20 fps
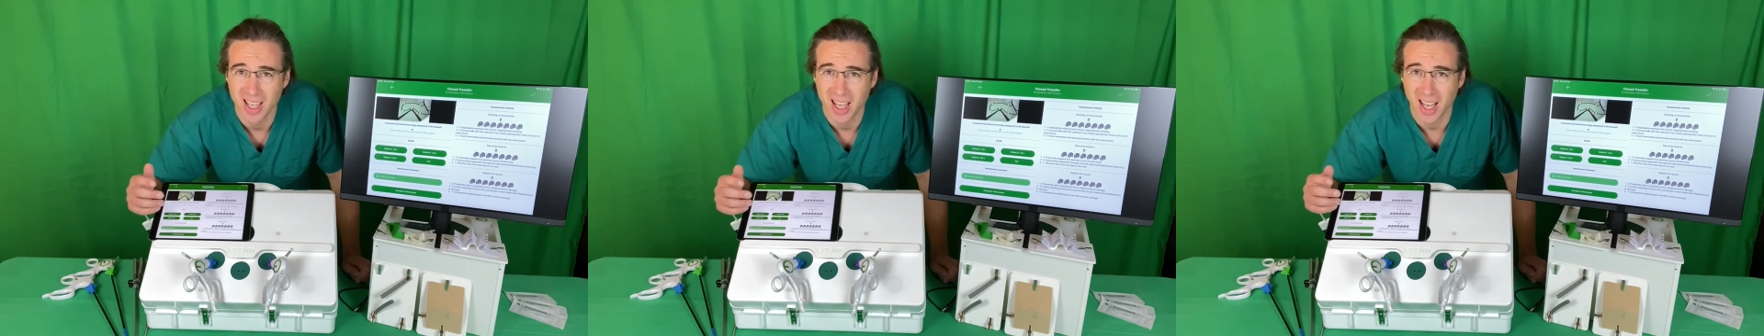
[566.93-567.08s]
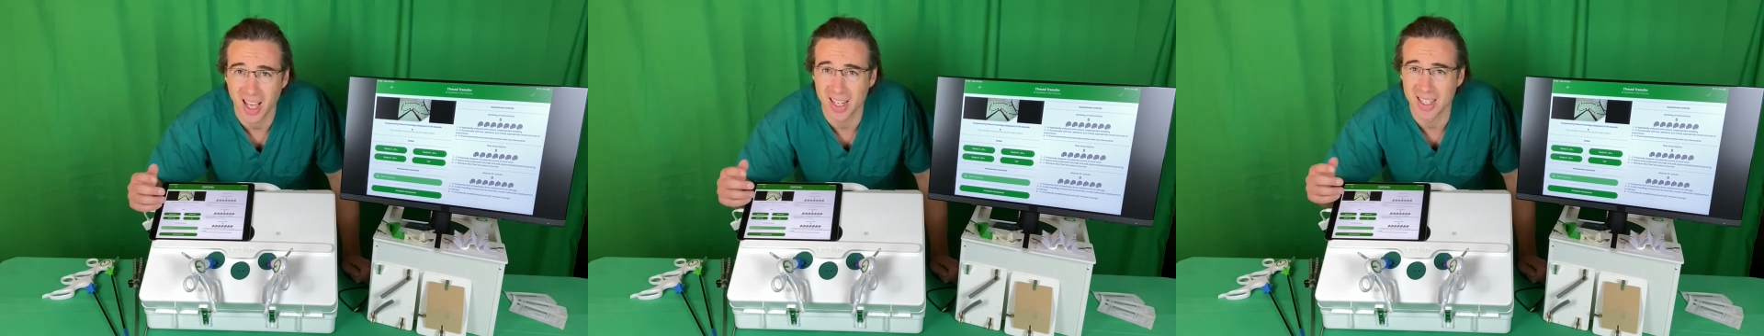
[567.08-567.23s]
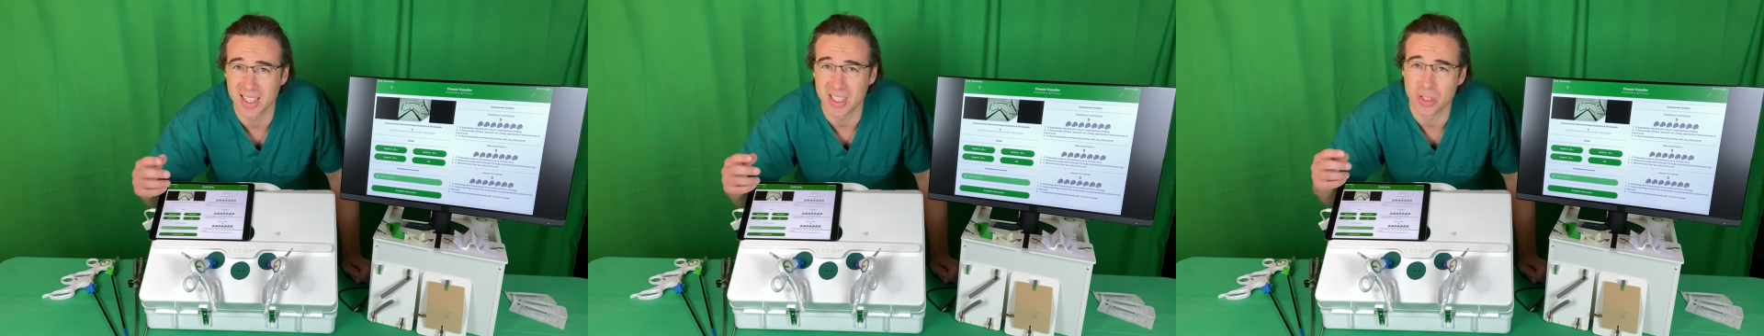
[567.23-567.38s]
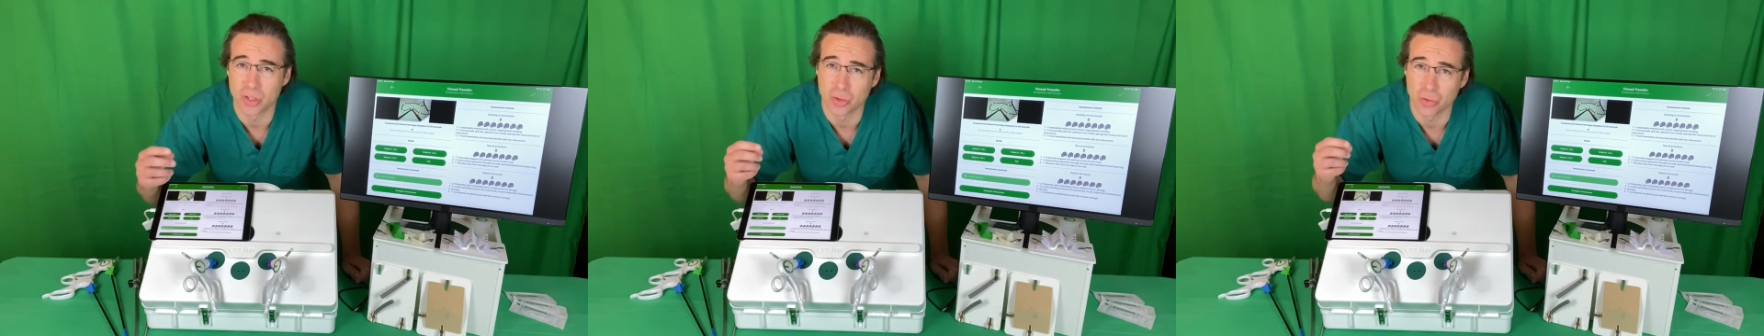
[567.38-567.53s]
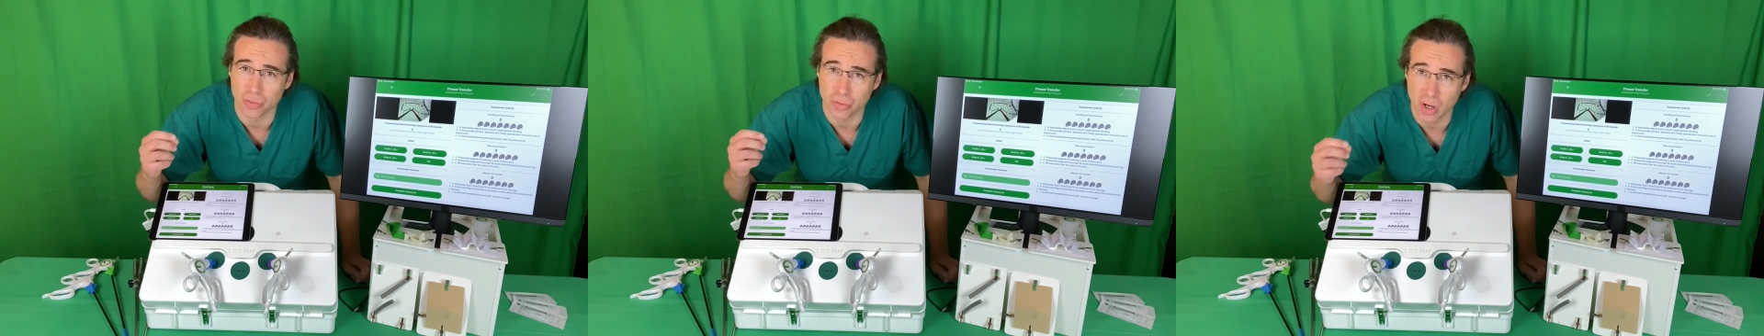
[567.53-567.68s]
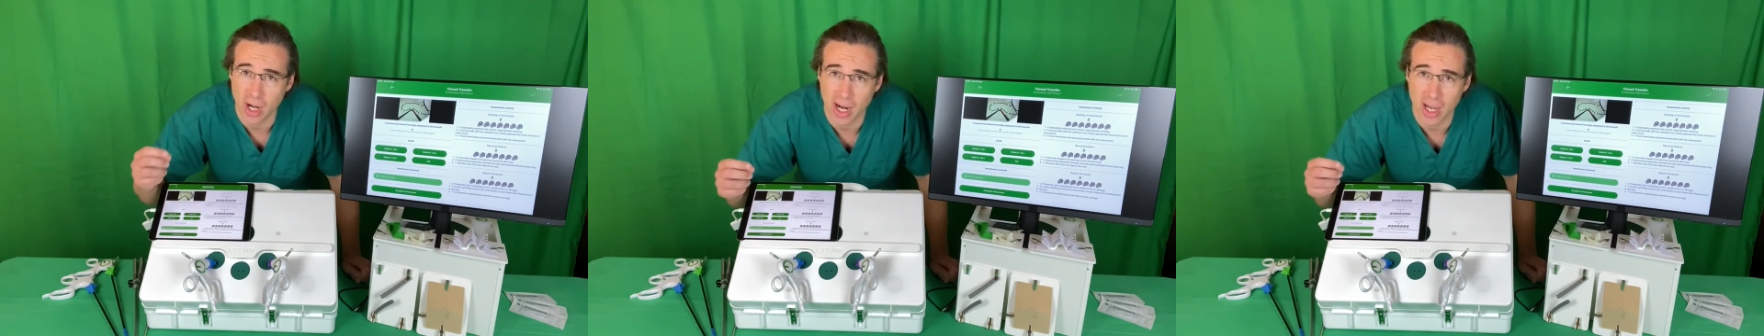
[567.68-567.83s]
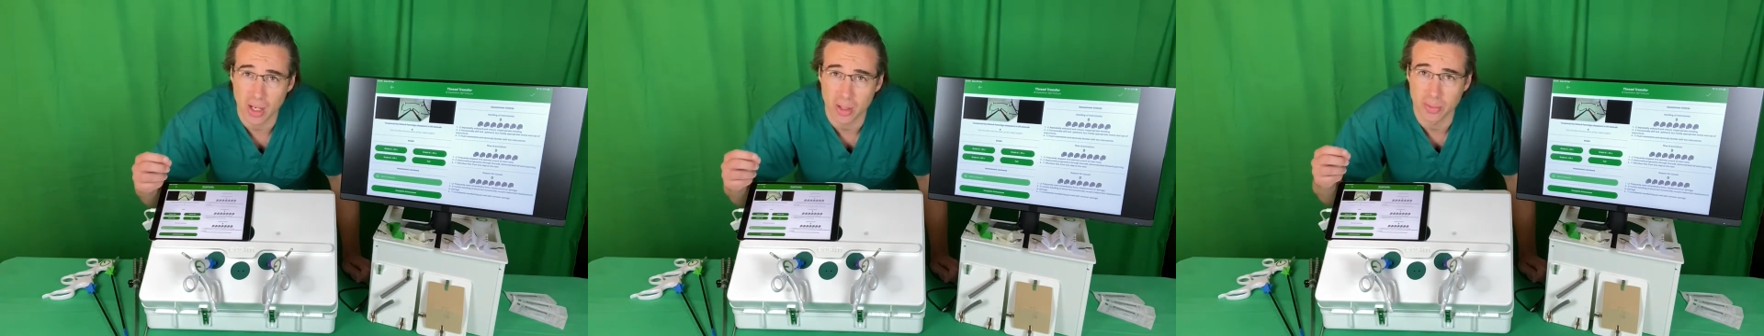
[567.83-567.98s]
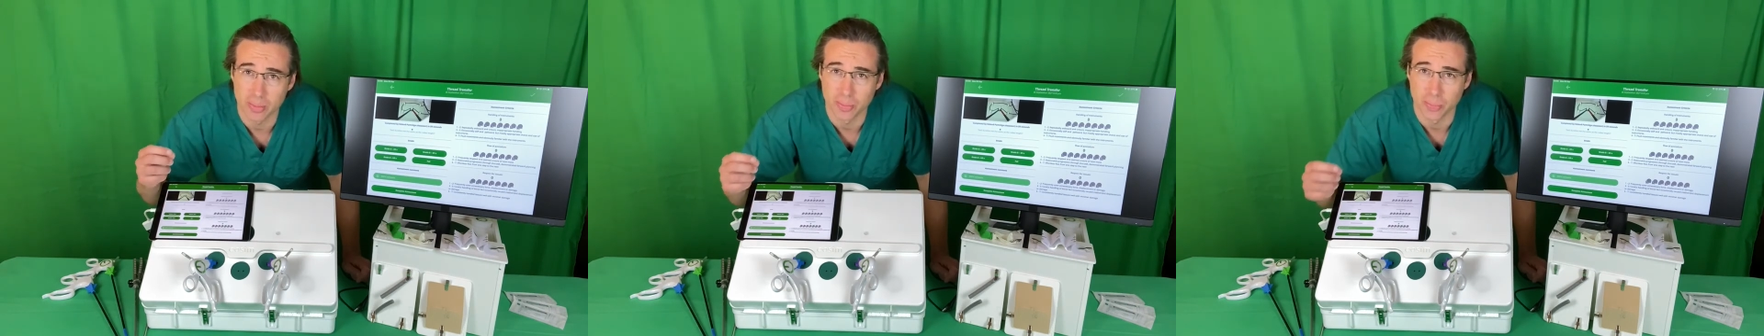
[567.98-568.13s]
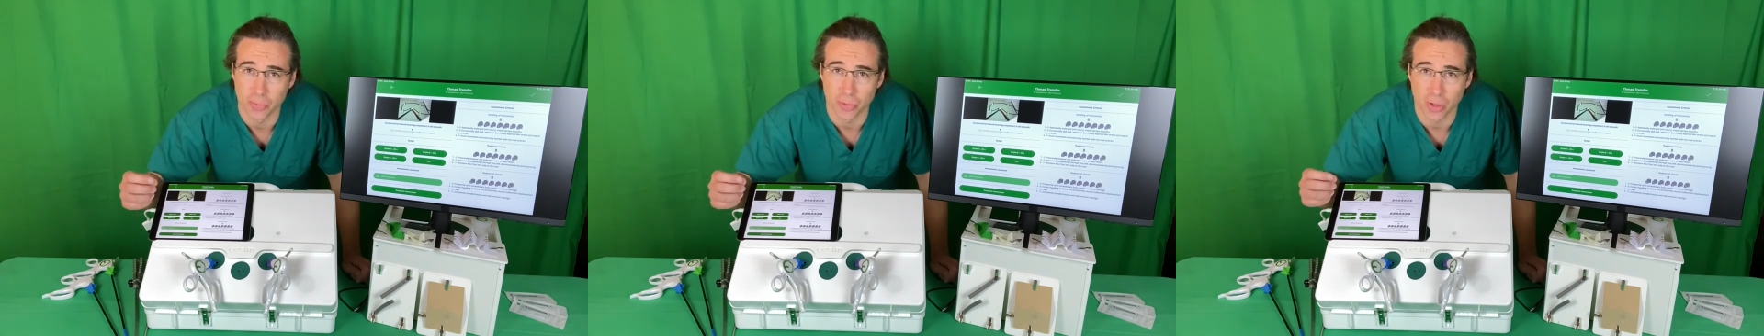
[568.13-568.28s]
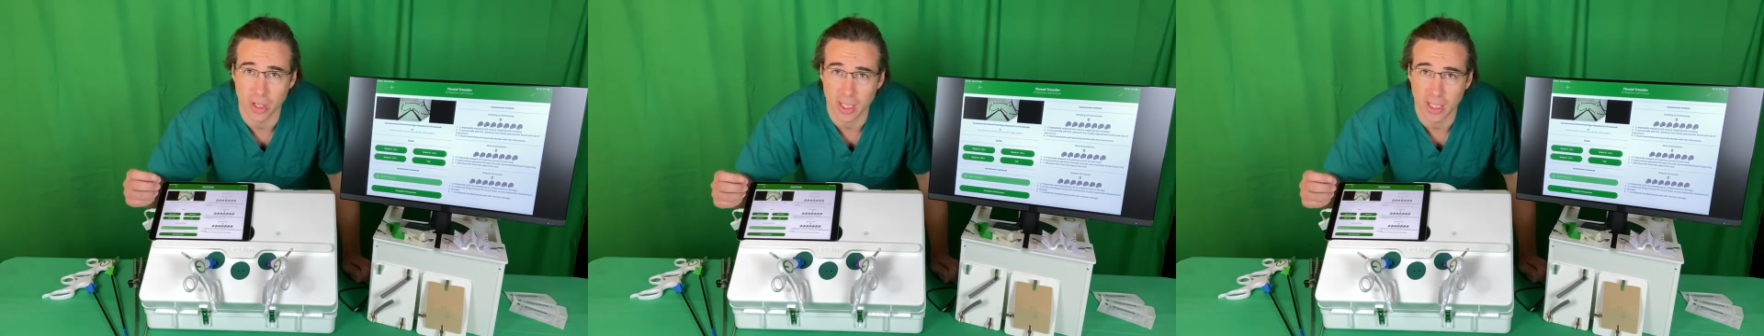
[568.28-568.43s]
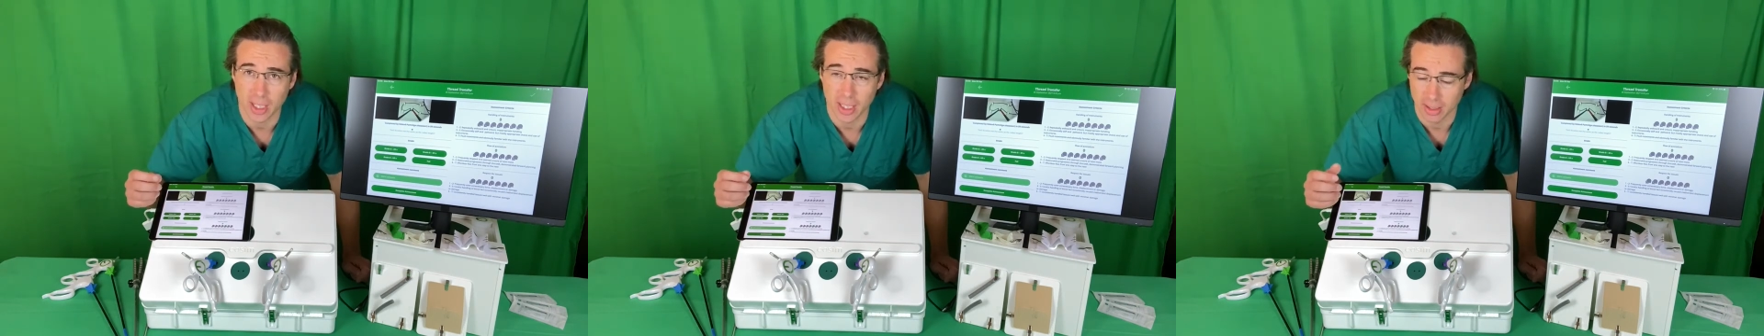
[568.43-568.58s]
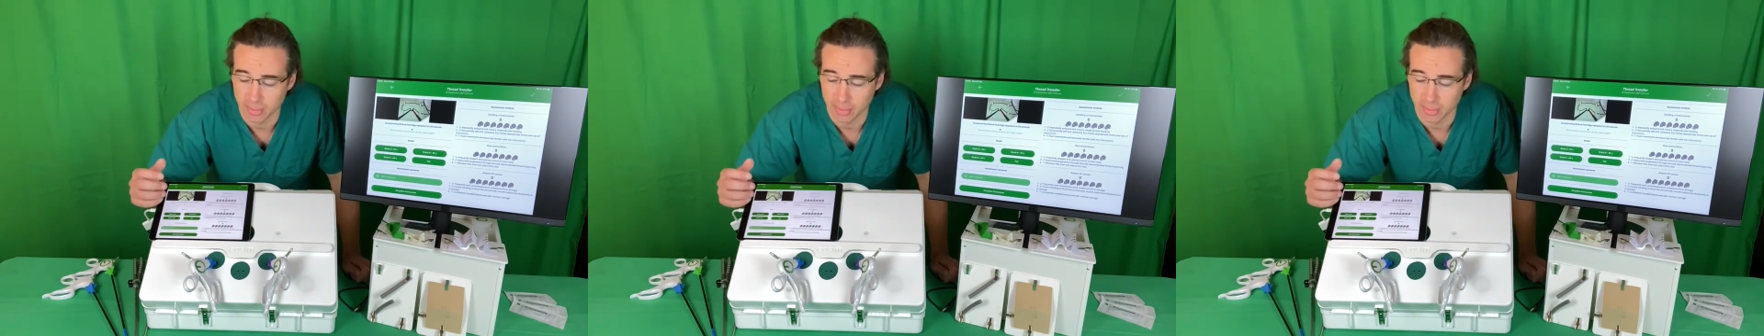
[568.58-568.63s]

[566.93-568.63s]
And it's groundbreaking